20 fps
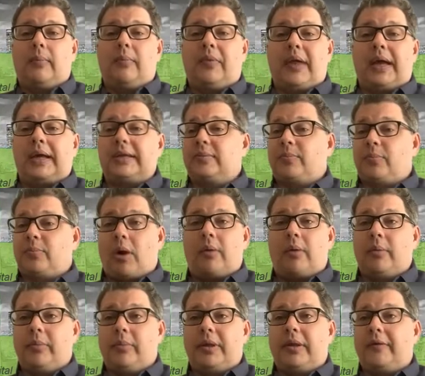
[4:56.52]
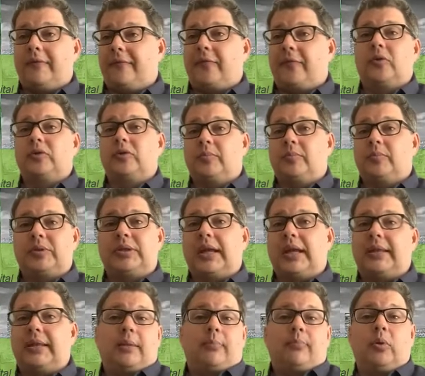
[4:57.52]
That's probably the first
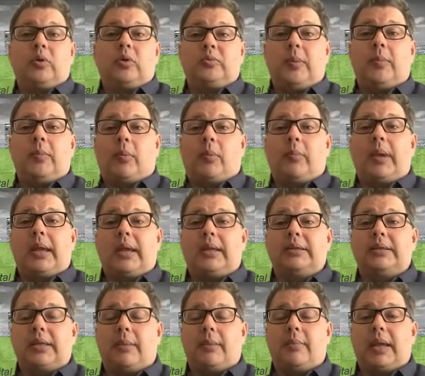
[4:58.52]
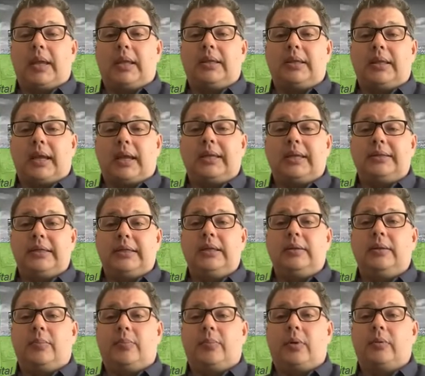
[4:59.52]
mistake that most people make, is they make it the
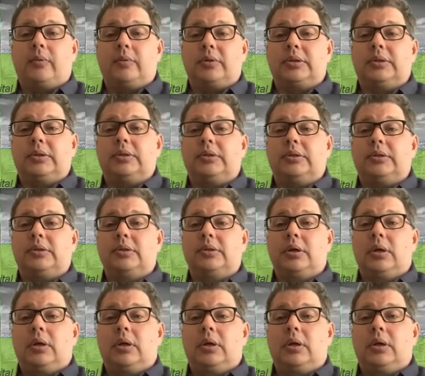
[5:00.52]
IT person's